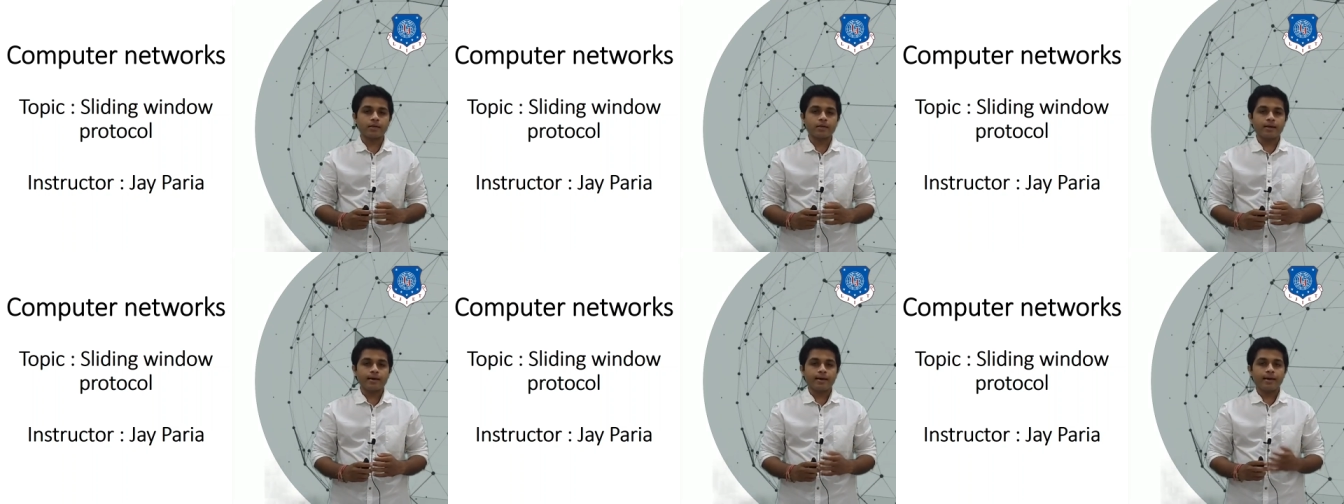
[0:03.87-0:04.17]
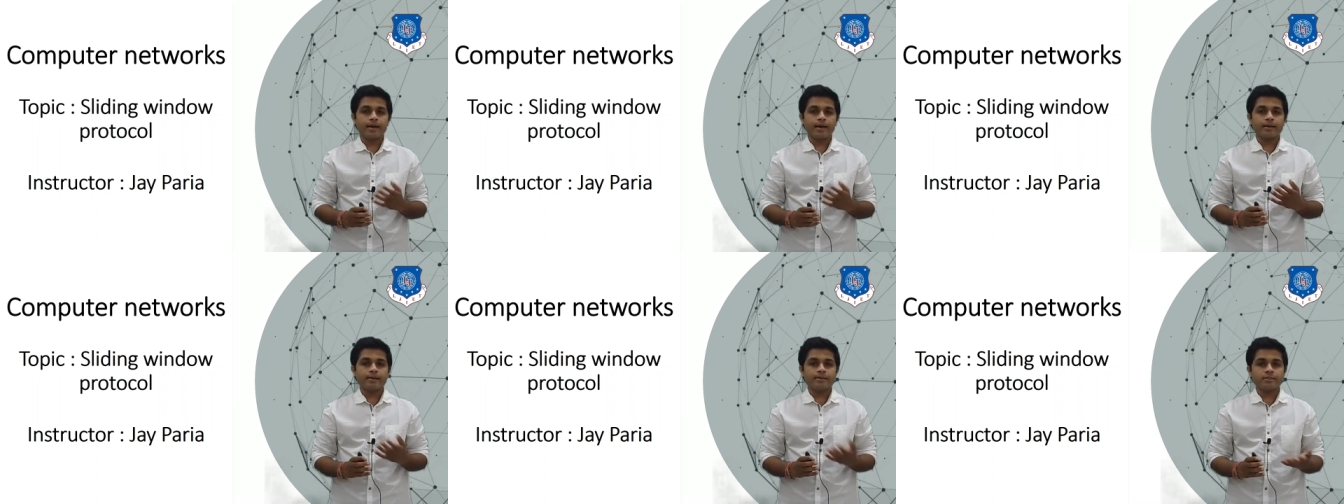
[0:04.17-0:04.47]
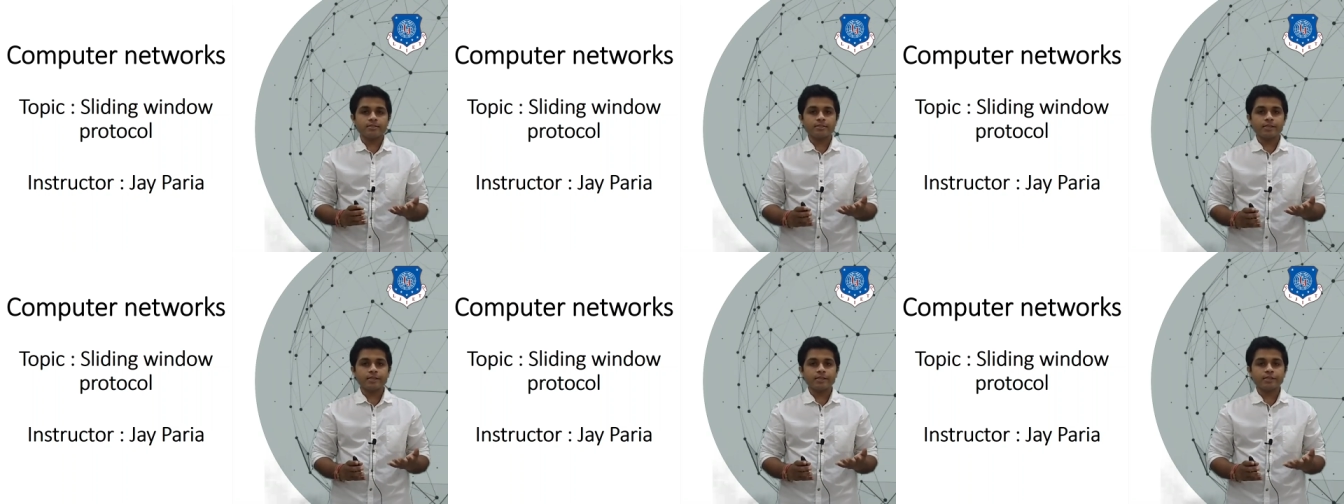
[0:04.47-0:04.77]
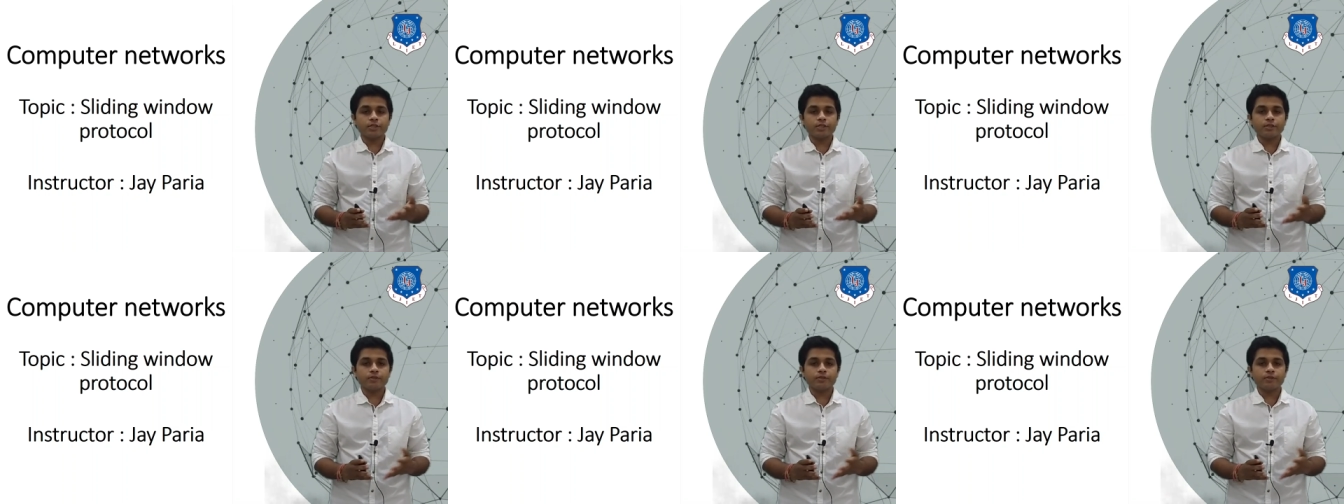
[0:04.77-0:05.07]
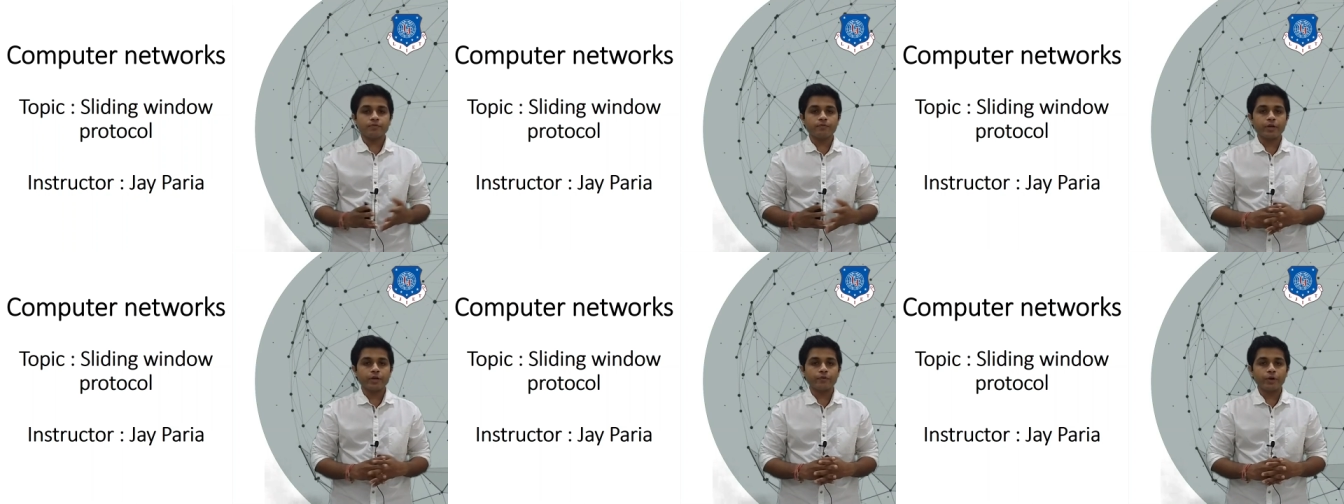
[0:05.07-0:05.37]
and in this session
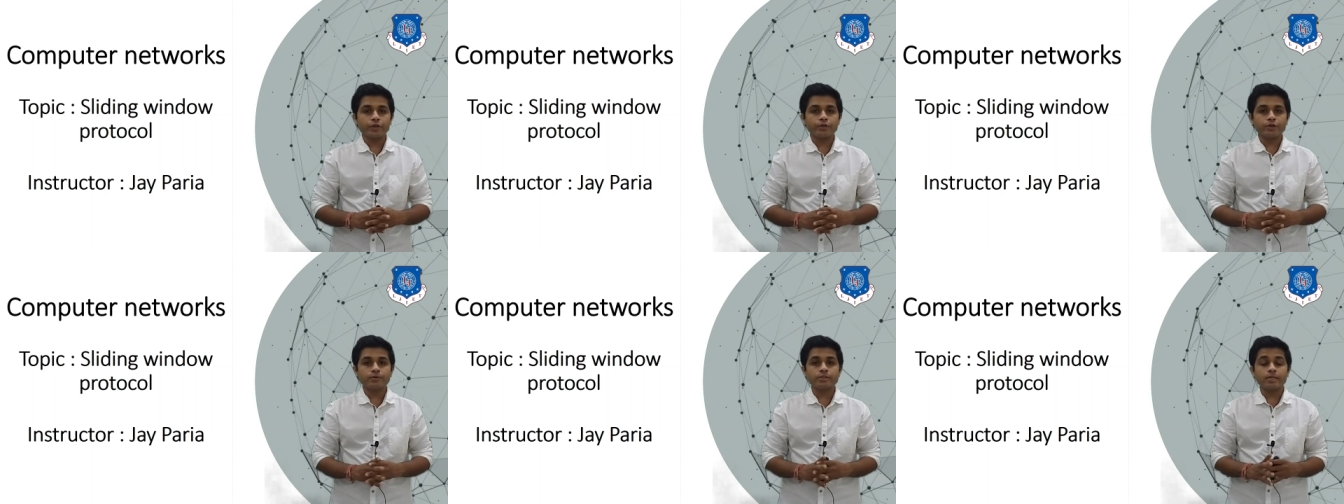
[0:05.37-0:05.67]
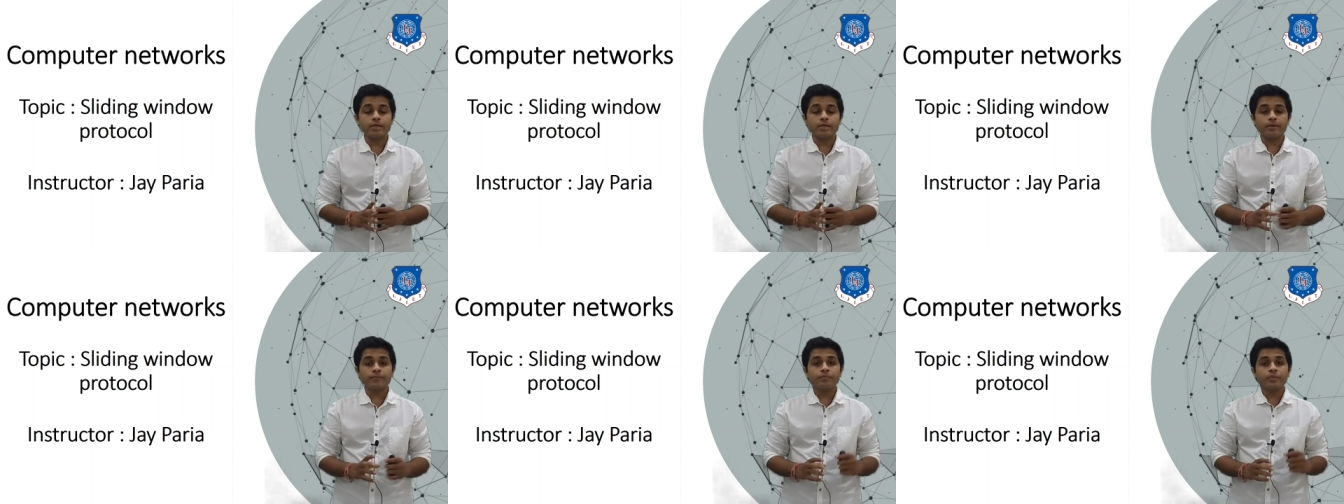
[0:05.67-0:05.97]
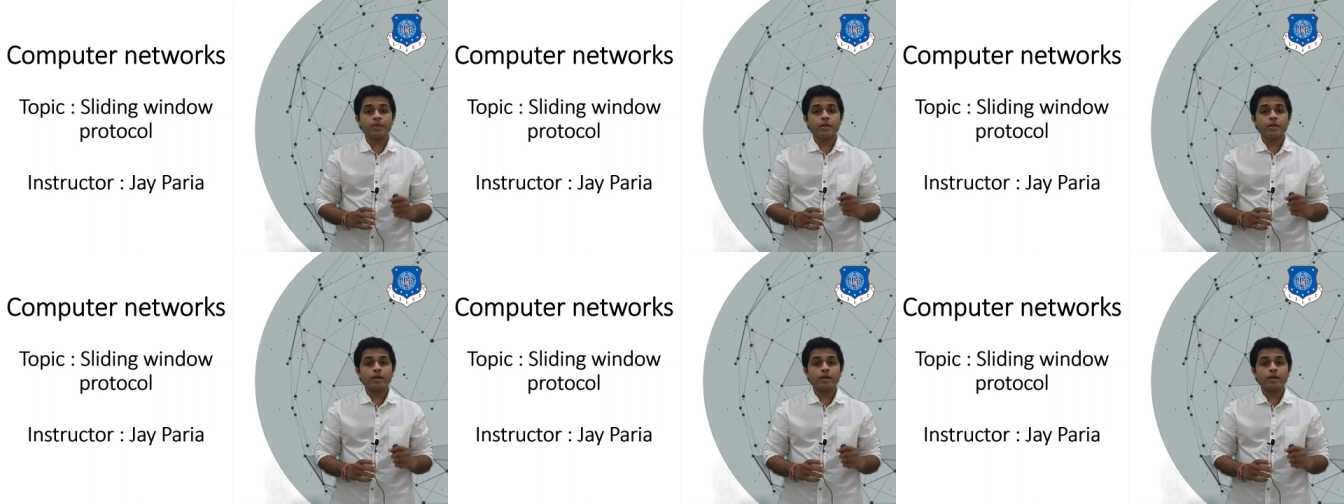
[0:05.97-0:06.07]
we are going to see